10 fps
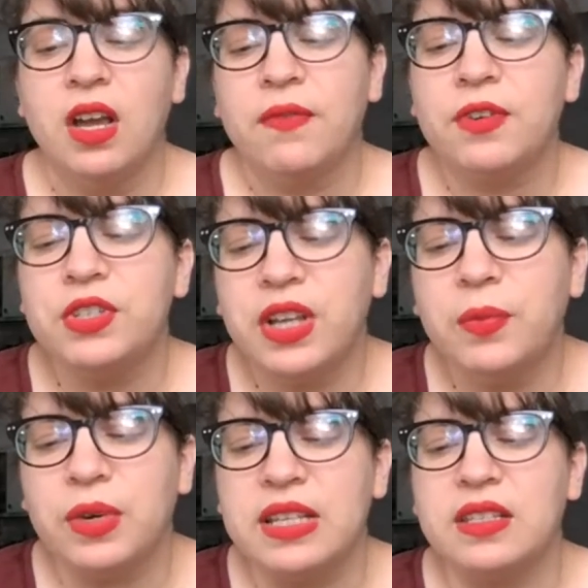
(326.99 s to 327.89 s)
For some
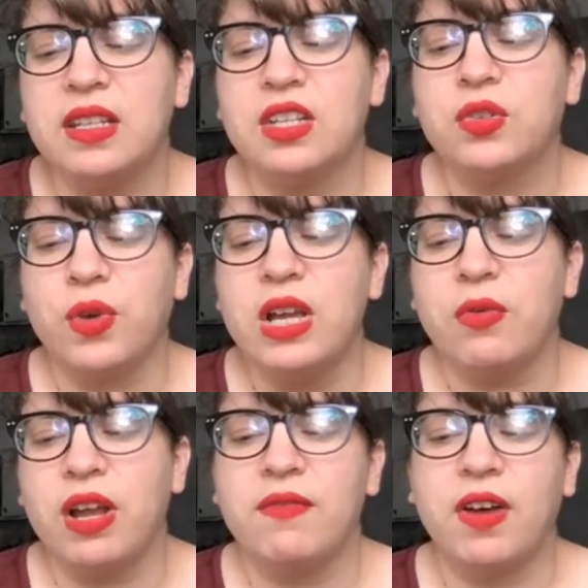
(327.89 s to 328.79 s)
reason, his
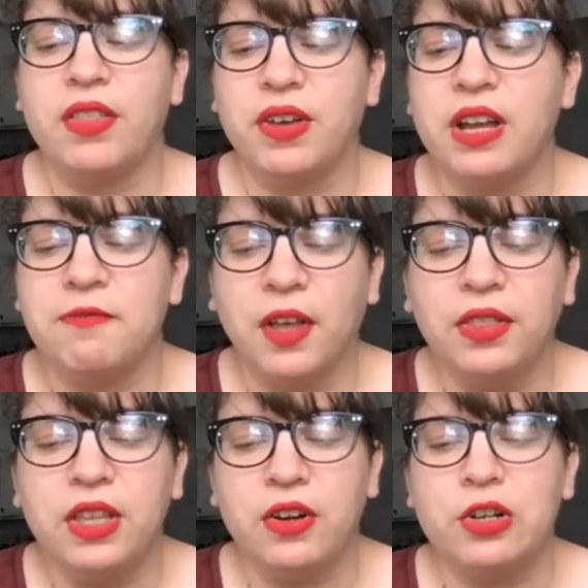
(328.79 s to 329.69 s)
great-grandfather had felt
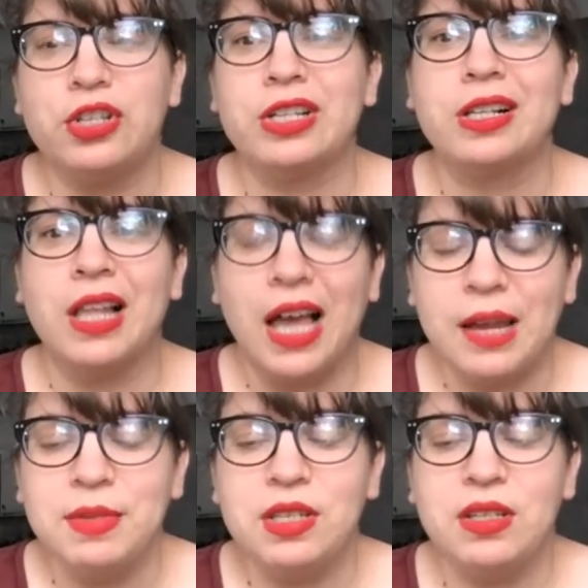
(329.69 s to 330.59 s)
the urge to
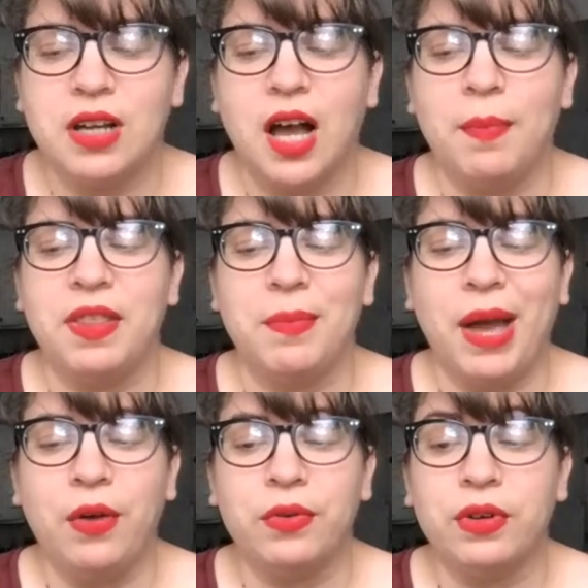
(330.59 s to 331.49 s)
climb to the top of the
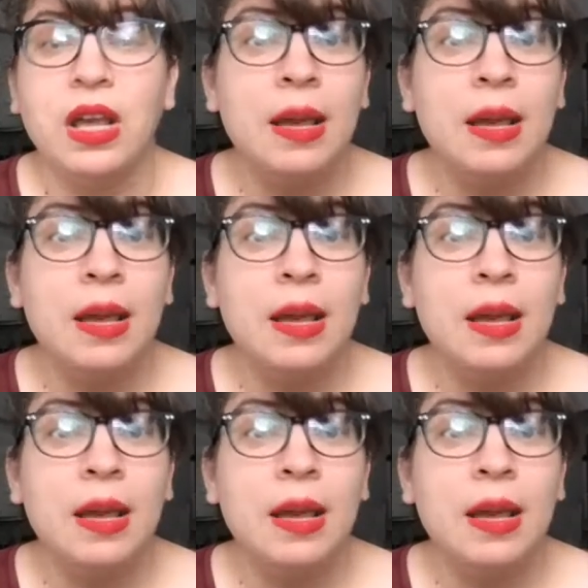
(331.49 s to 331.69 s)
mountain.